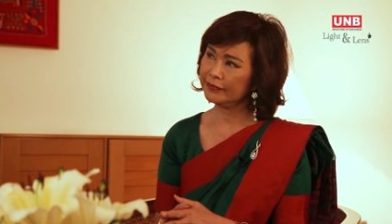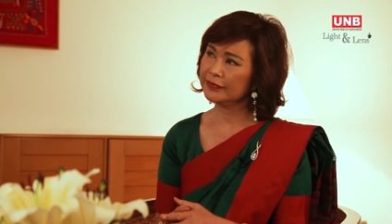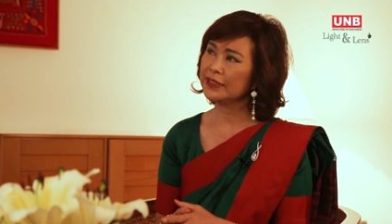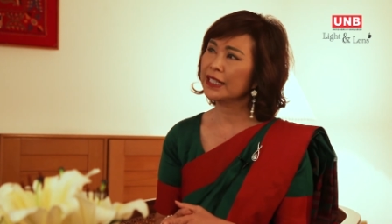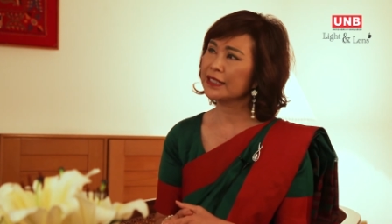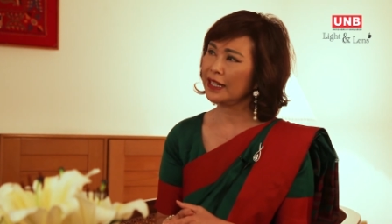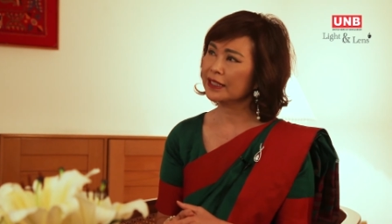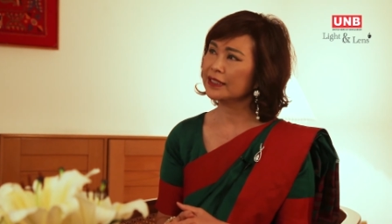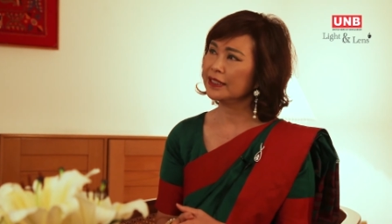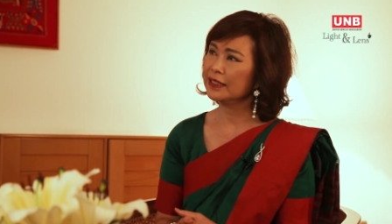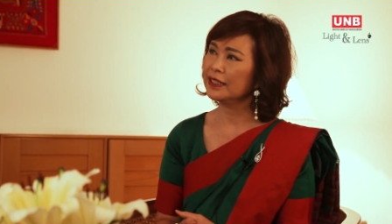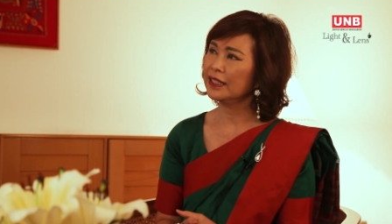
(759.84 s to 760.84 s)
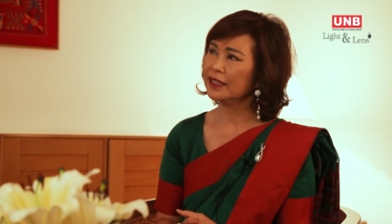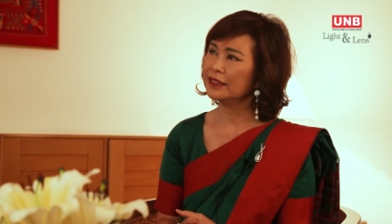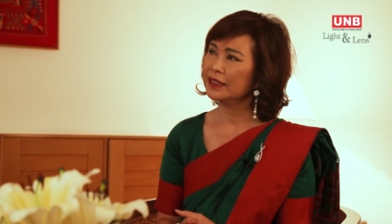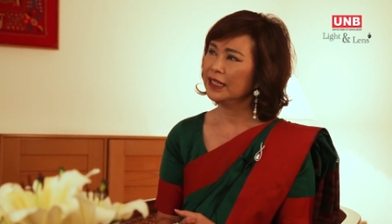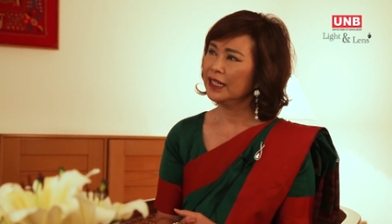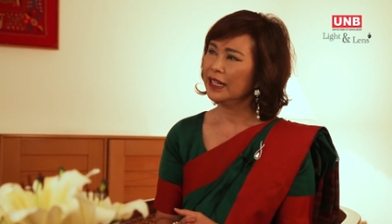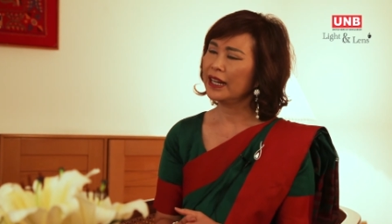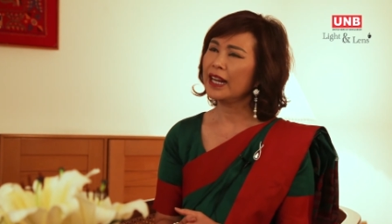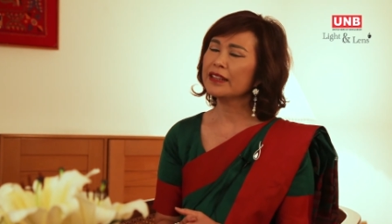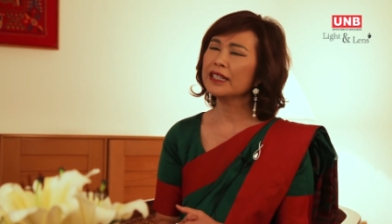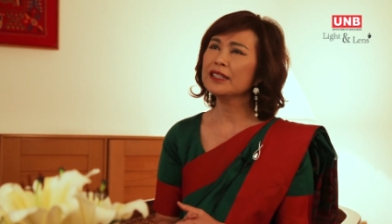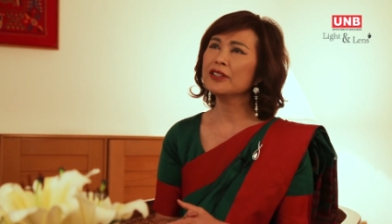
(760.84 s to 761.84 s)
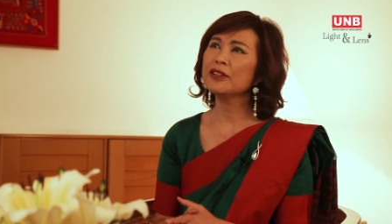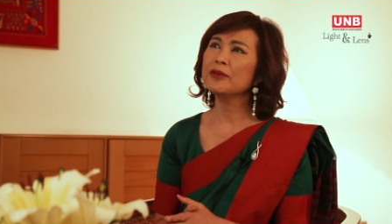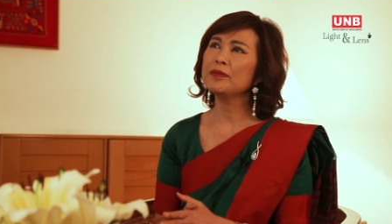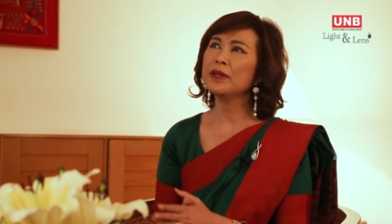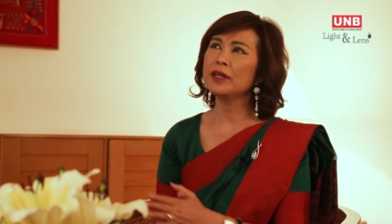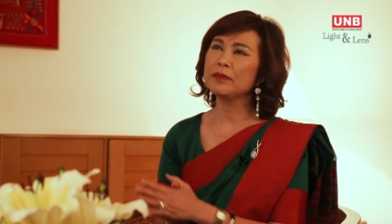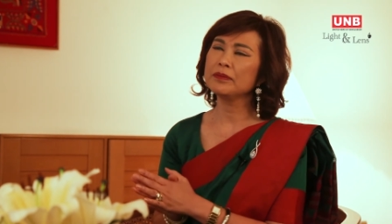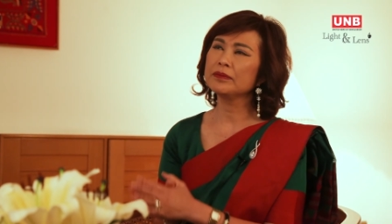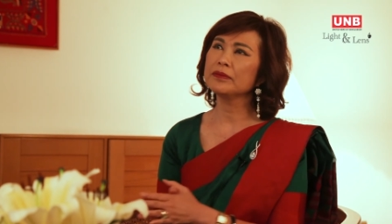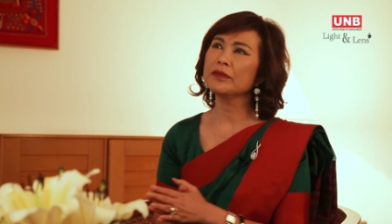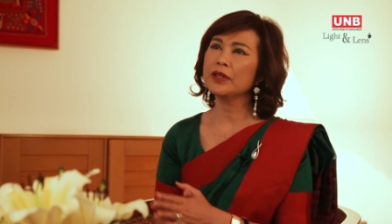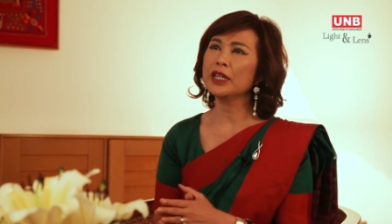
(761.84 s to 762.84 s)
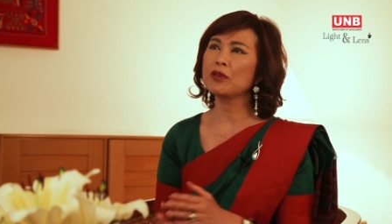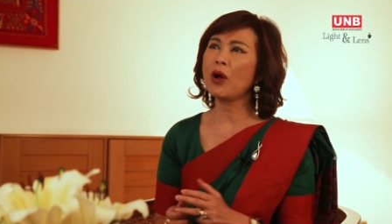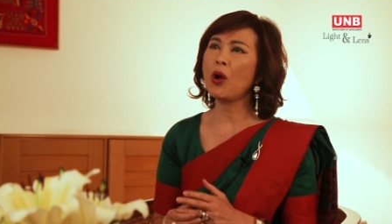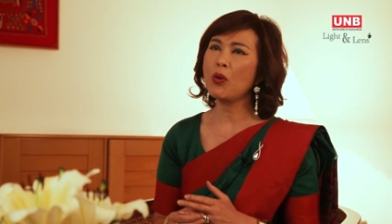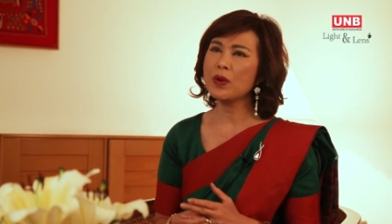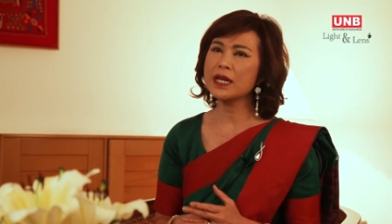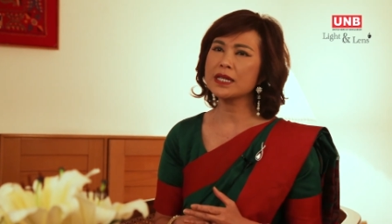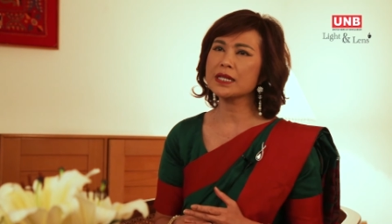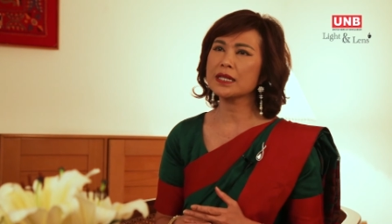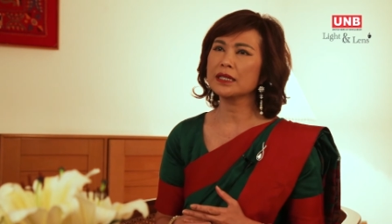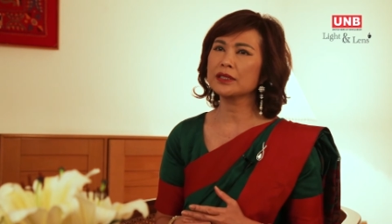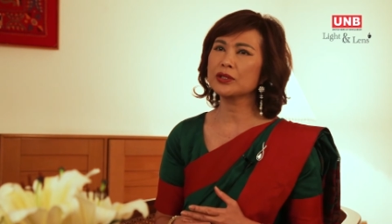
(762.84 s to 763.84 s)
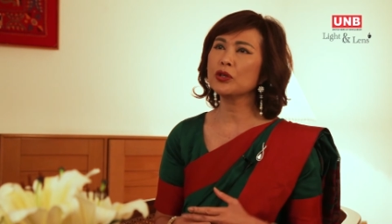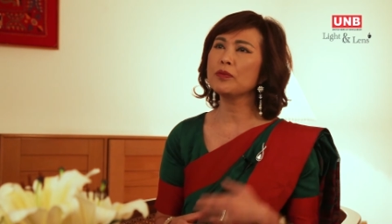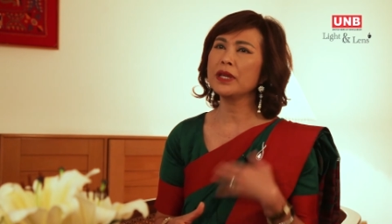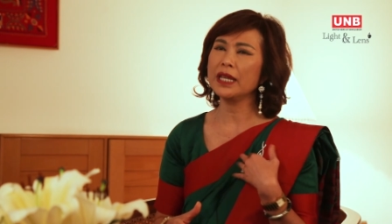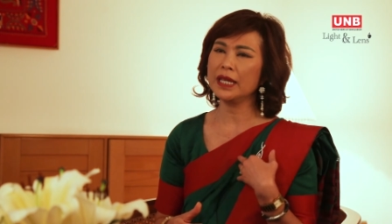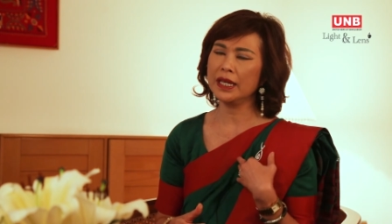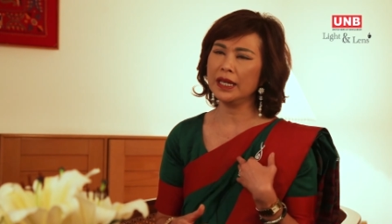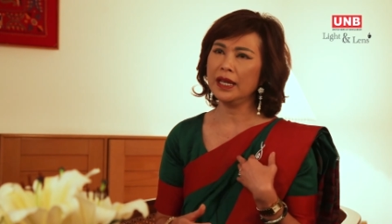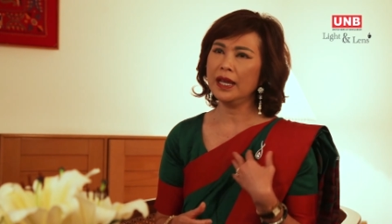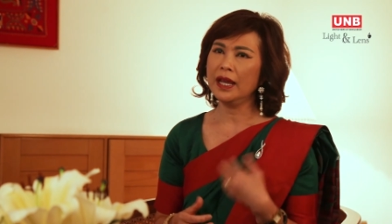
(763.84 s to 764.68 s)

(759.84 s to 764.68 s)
Exactly. Yeah. And I think it always, to me,